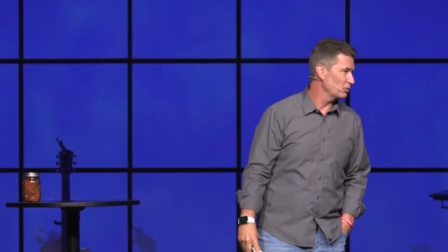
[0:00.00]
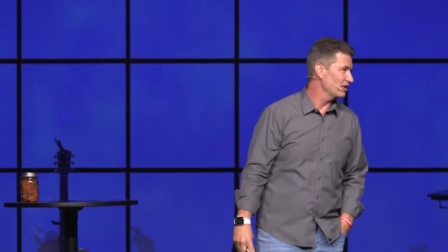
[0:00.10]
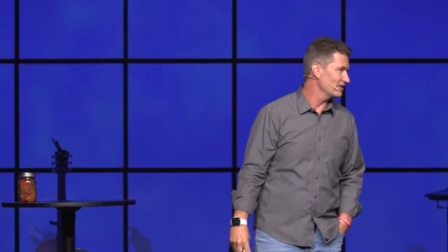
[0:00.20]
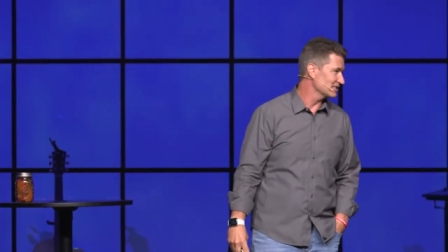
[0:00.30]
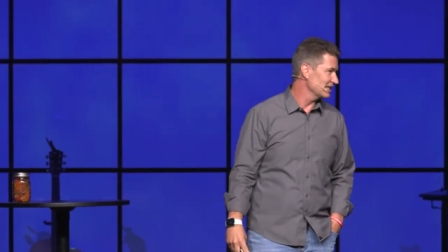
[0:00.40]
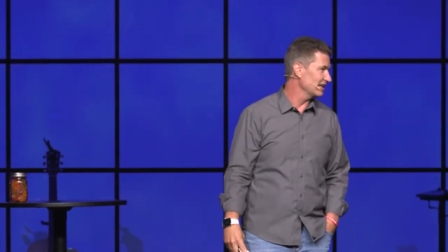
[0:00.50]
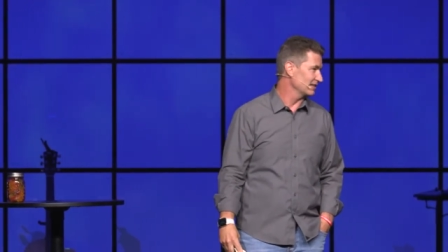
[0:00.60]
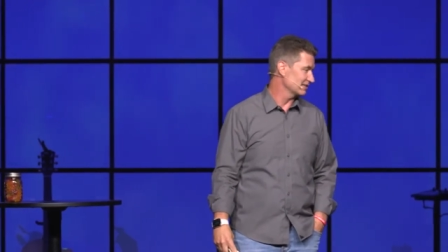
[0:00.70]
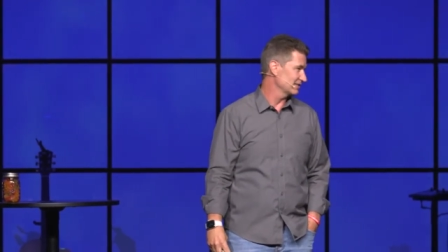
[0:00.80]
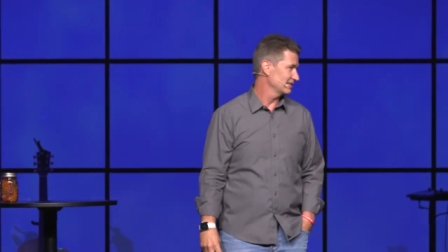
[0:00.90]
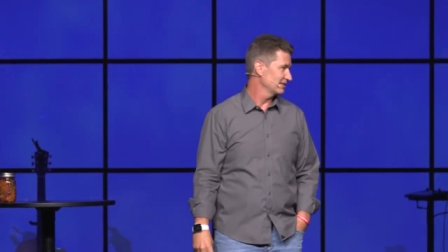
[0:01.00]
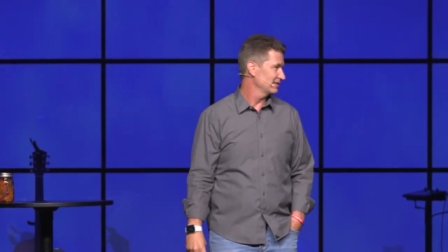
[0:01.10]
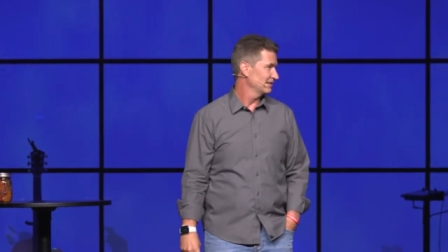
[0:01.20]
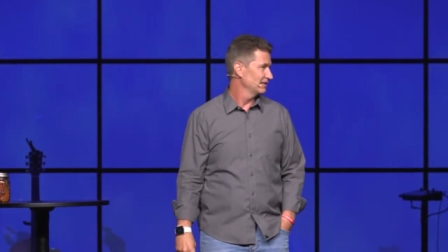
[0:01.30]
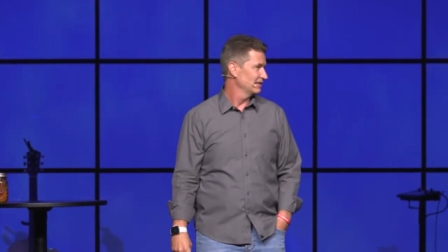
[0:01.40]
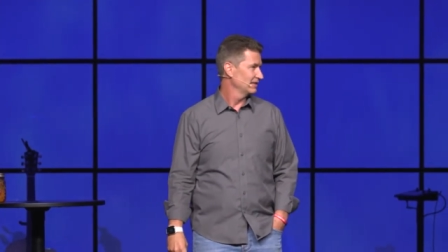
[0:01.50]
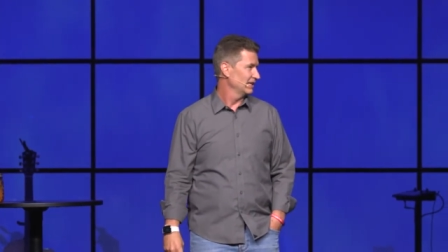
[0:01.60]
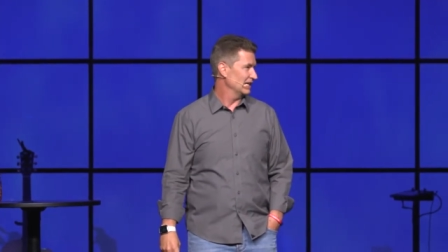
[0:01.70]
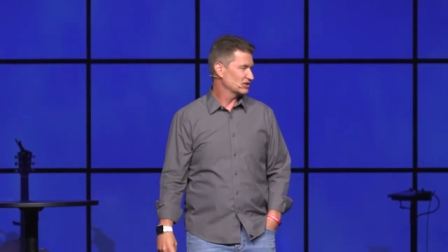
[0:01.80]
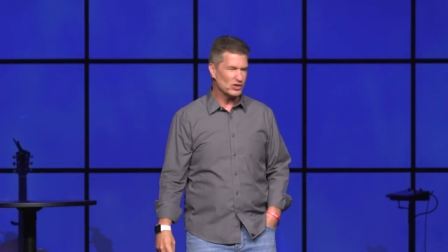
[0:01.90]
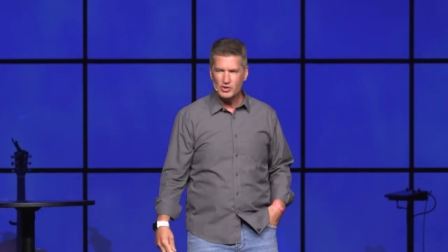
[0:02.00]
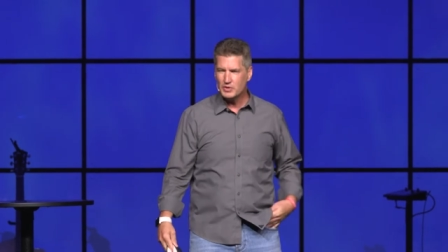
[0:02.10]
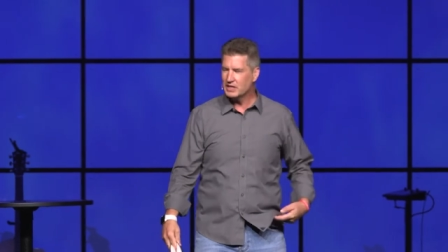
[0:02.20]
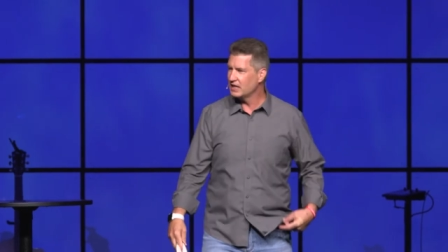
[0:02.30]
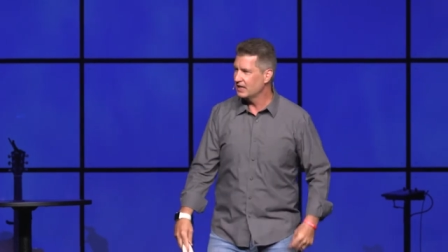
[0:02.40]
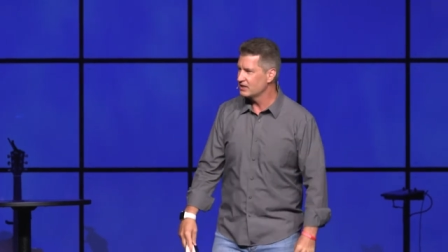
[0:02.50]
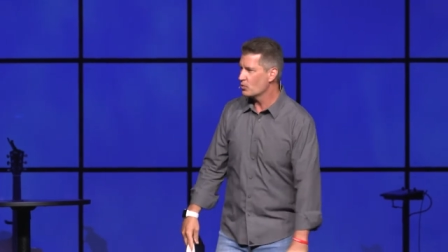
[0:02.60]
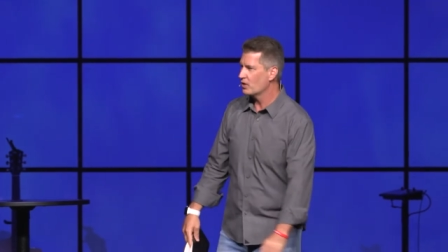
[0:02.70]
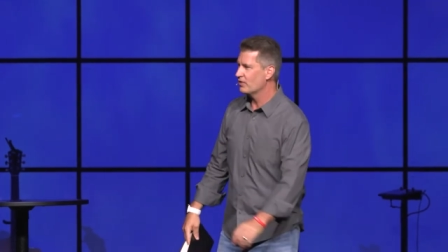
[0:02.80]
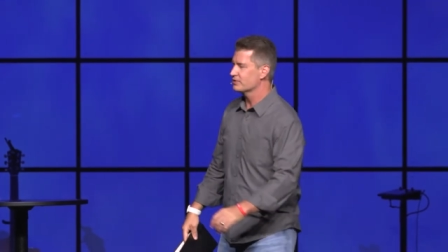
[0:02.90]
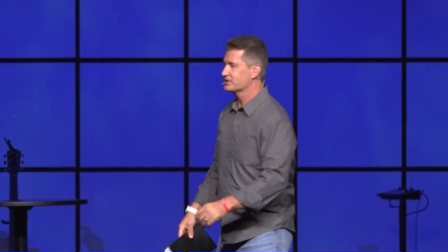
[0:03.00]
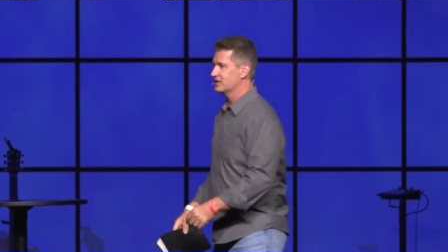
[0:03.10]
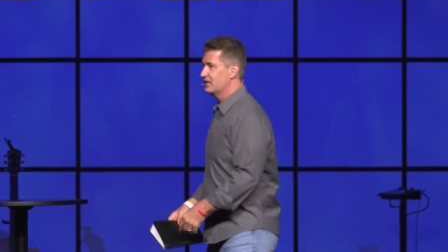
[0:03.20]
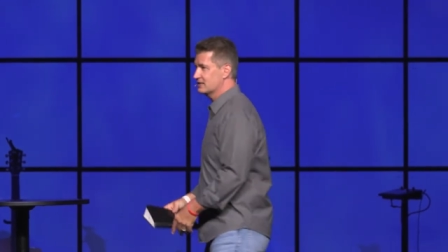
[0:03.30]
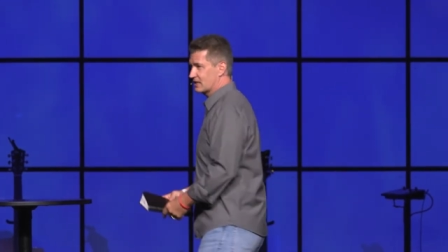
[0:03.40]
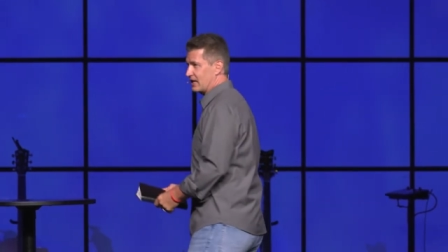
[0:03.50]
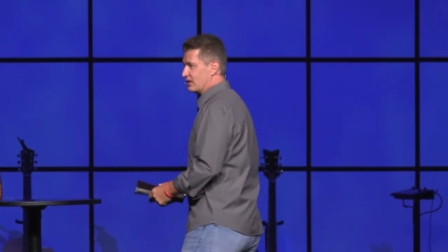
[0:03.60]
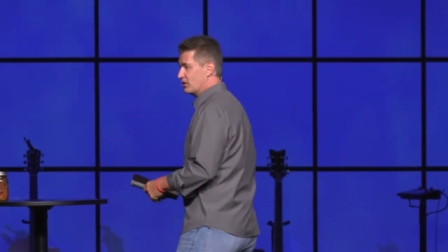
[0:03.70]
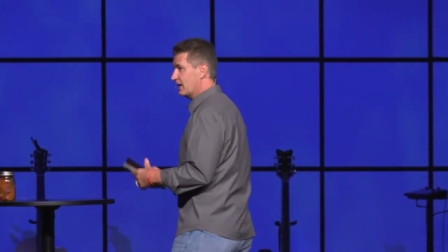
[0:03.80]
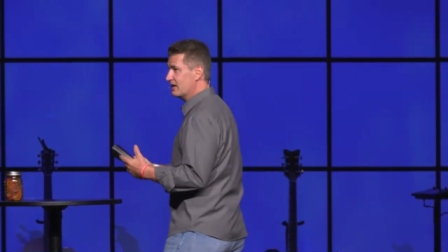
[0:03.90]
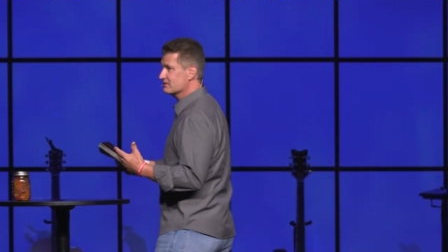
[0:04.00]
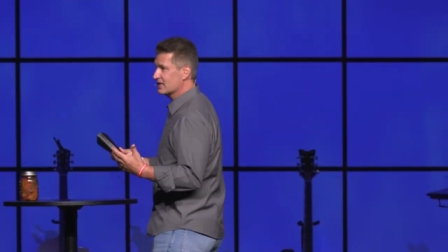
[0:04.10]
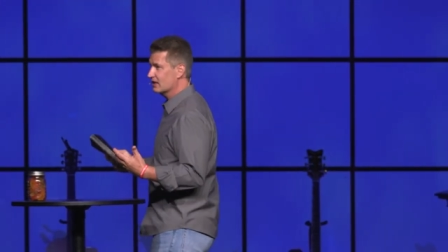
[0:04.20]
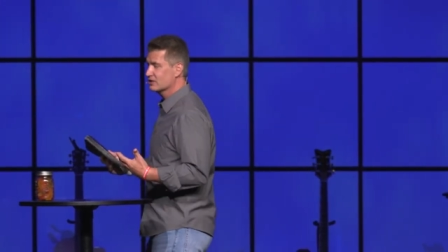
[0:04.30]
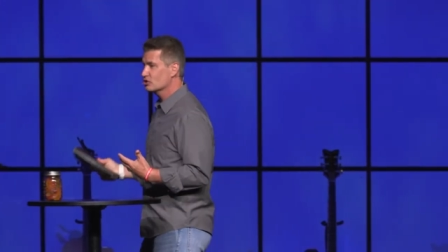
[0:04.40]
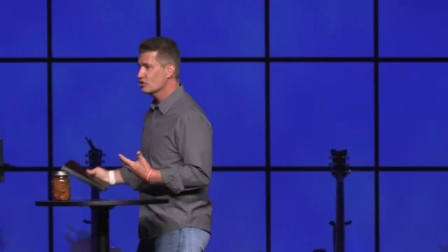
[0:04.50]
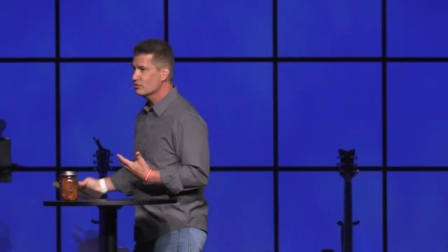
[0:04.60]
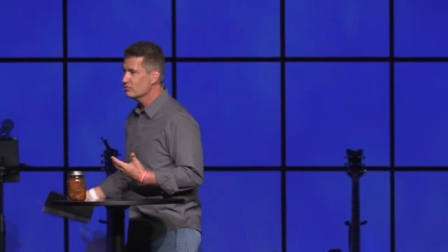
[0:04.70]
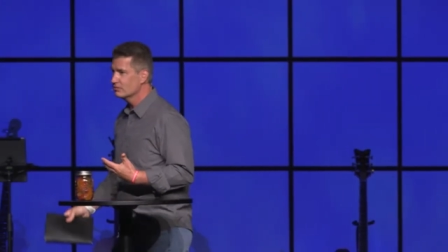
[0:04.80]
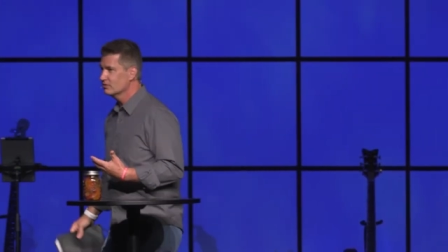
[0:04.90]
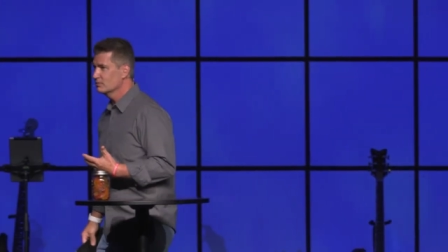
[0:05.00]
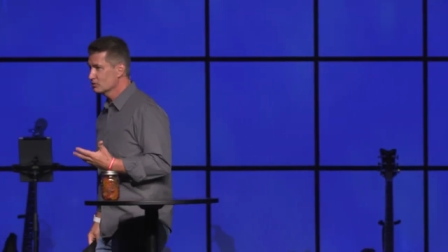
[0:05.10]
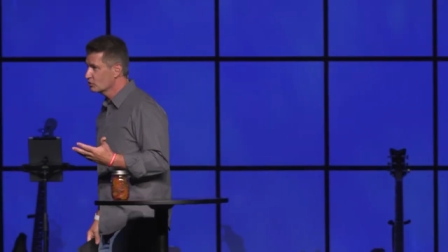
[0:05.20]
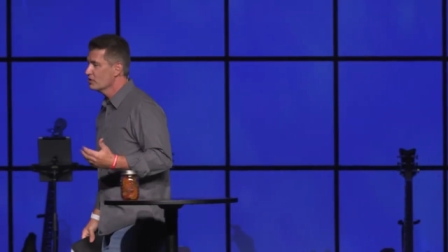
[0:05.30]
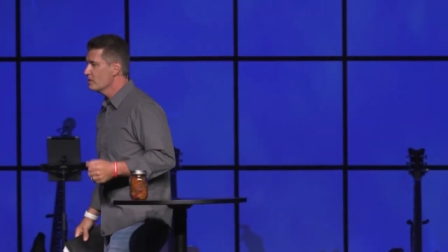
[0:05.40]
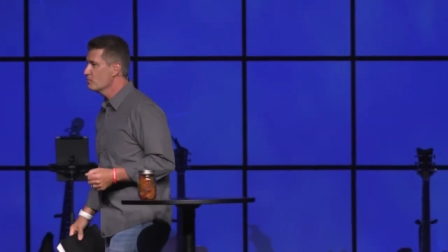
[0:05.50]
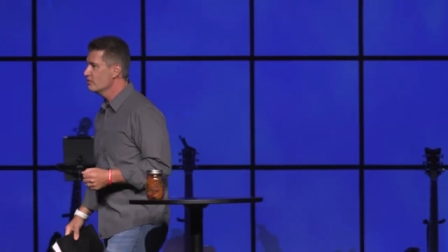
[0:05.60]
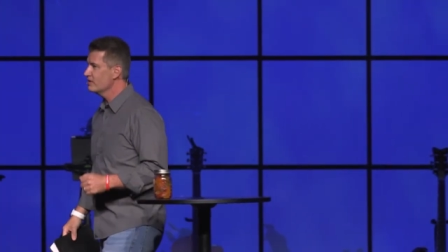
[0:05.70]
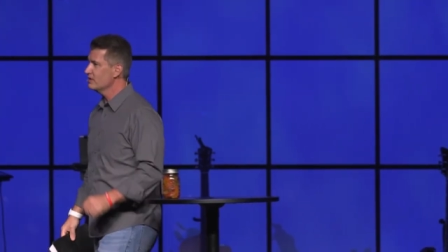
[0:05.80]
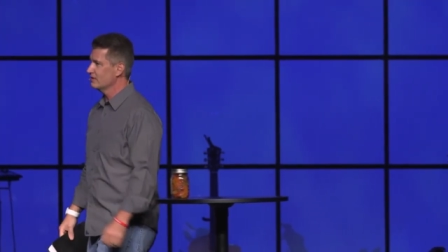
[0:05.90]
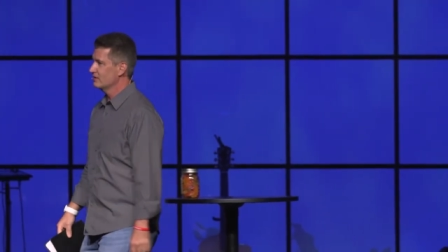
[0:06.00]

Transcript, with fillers: one of the scenes. And so you get in and you're one of those scenes that like you can't even tell it's you, but you're in the movie.